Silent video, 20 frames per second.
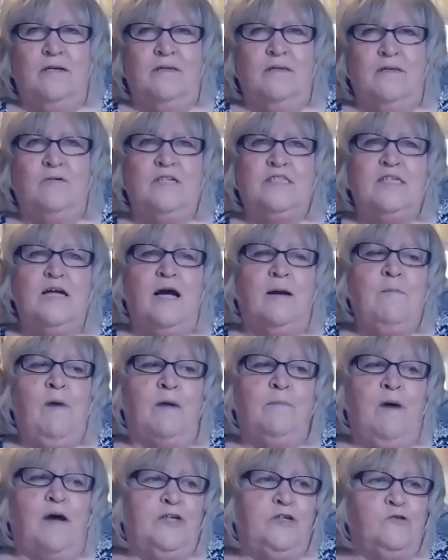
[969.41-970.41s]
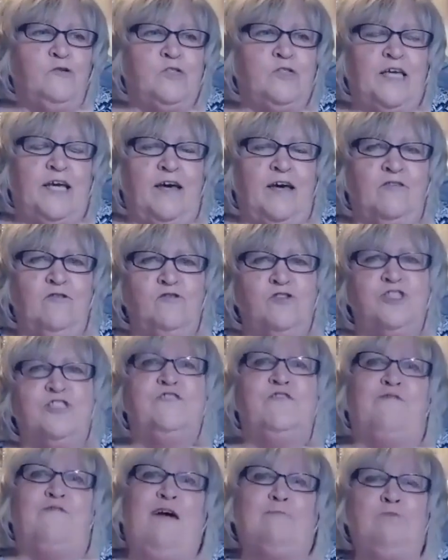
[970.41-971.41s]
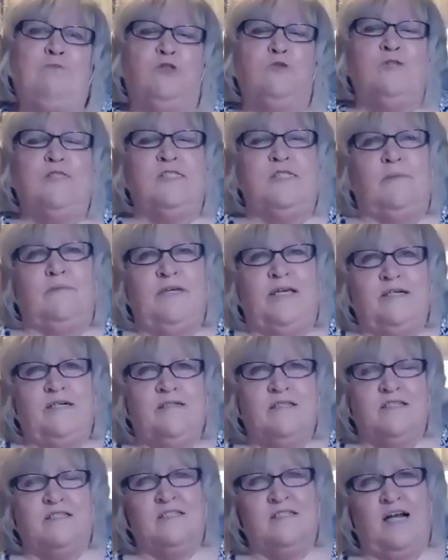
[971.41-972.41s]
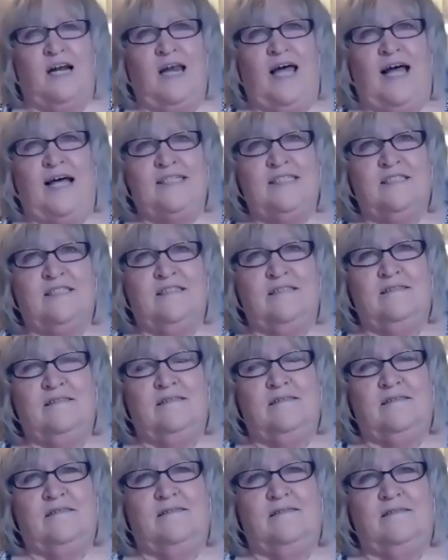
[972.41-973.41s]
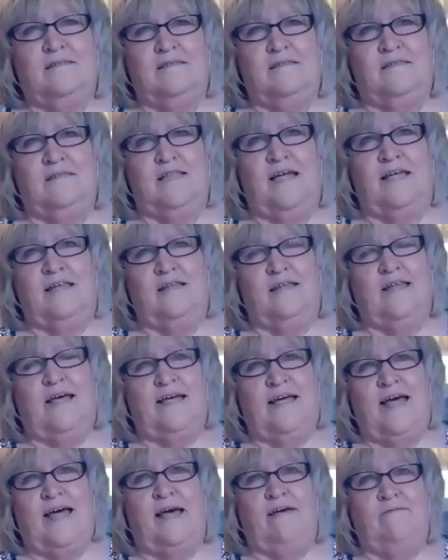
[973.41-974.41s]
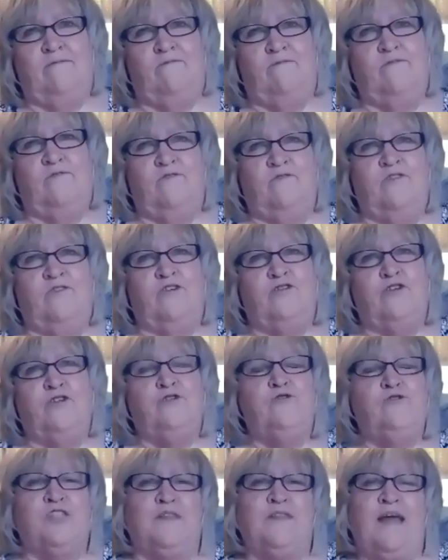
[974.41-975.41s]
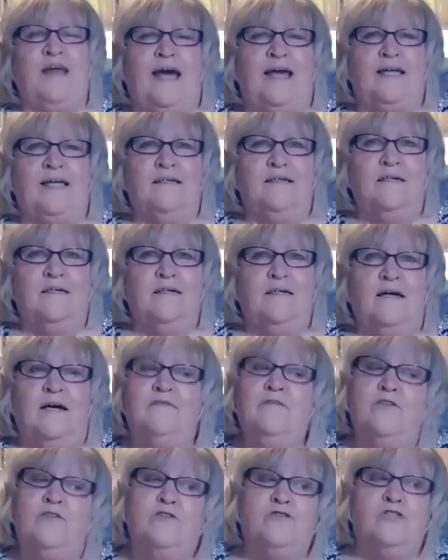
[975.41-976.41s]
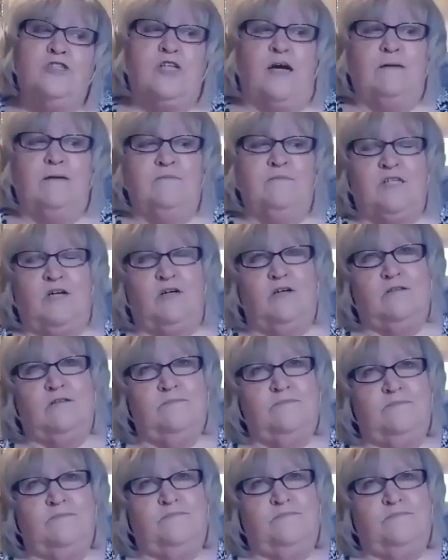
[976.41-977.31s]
The only time I might use the others is if I'm doing somebody else's class that they're using that. And then there's times I'll